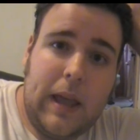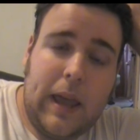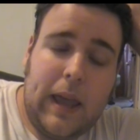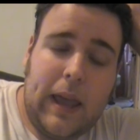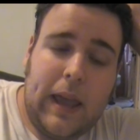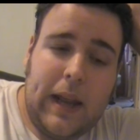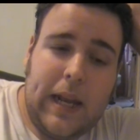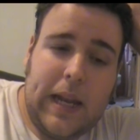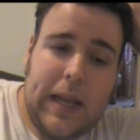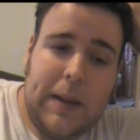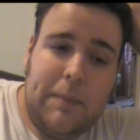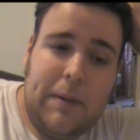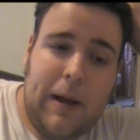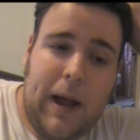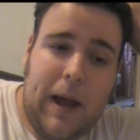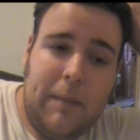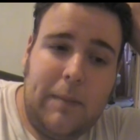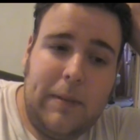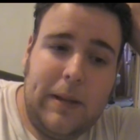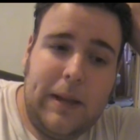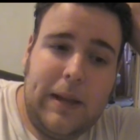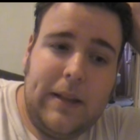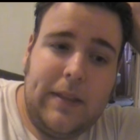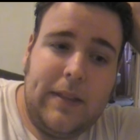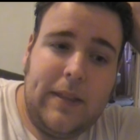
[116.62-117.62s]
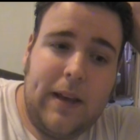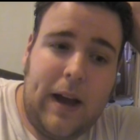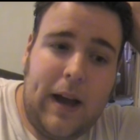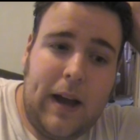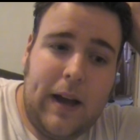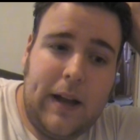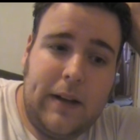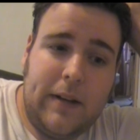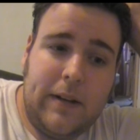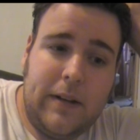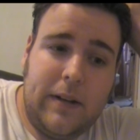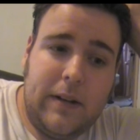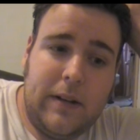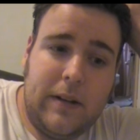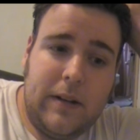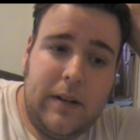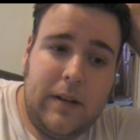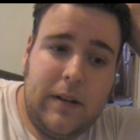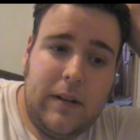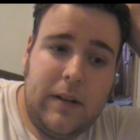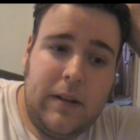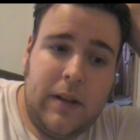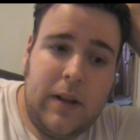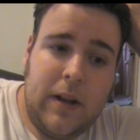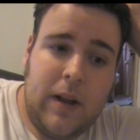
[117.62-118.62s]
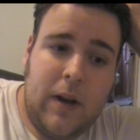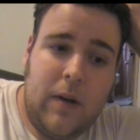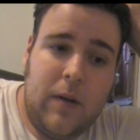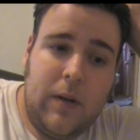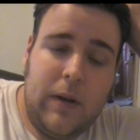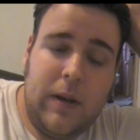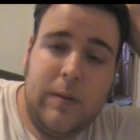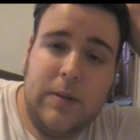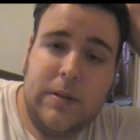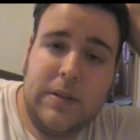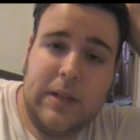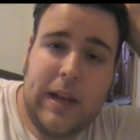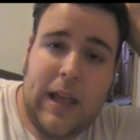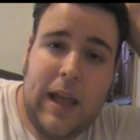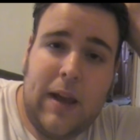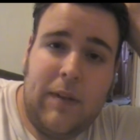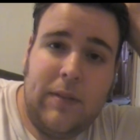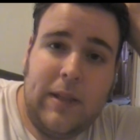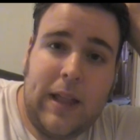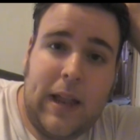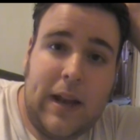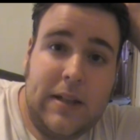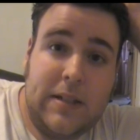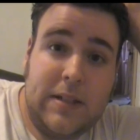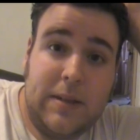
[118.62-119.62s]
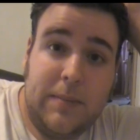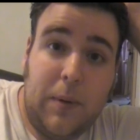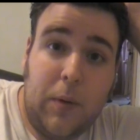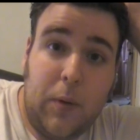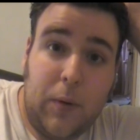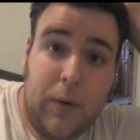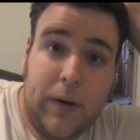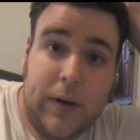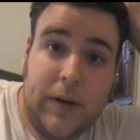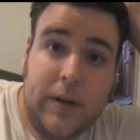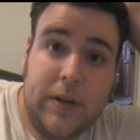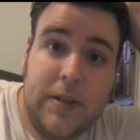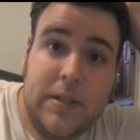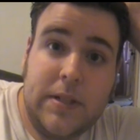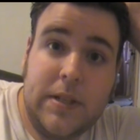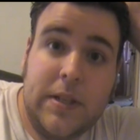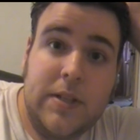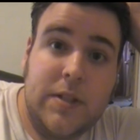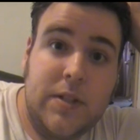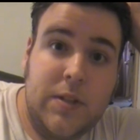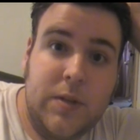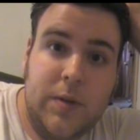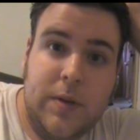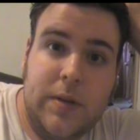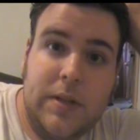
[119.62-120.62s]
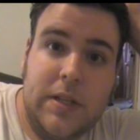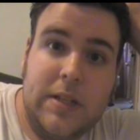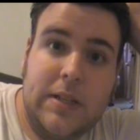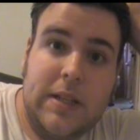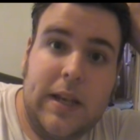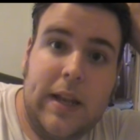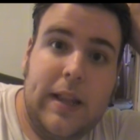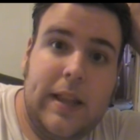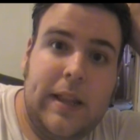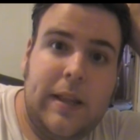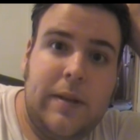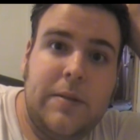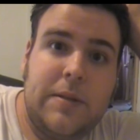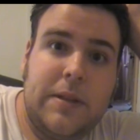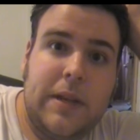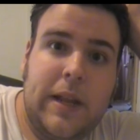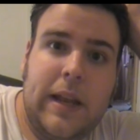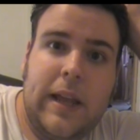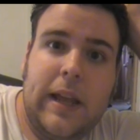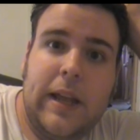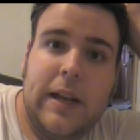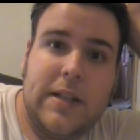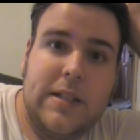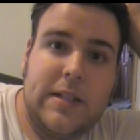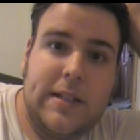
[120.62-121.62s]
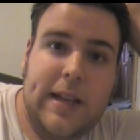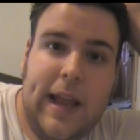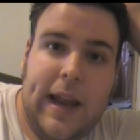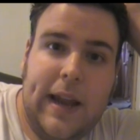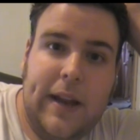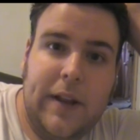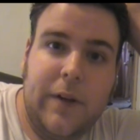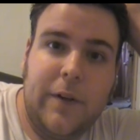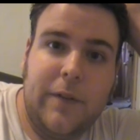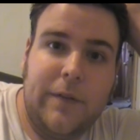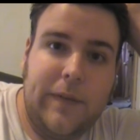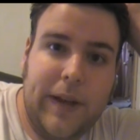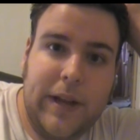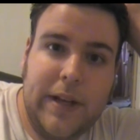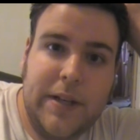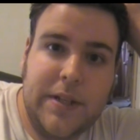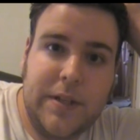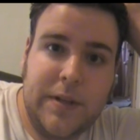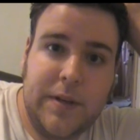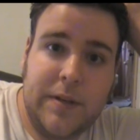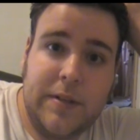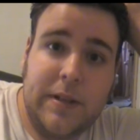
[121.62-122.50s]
And he probably thought, you know, he was going to have a lot of supporters as soon as he said that he was going to get a standing ovation or